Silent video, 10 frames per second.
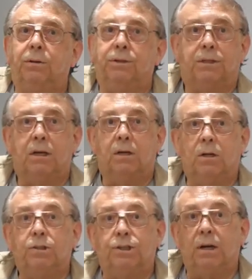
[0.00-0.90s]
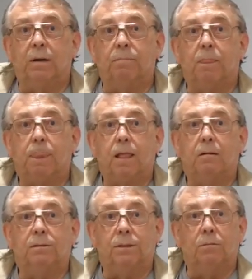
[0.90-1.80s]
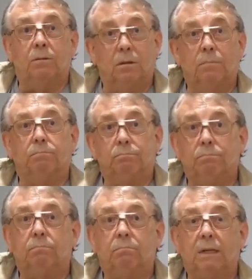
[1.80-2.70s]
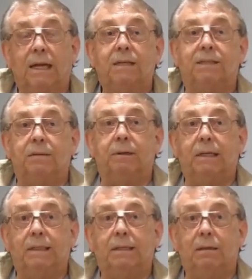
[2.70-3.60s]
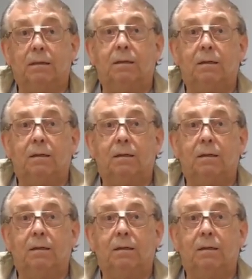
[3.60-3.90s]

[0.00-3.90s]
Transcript: uses her lunchtime to come into the meeting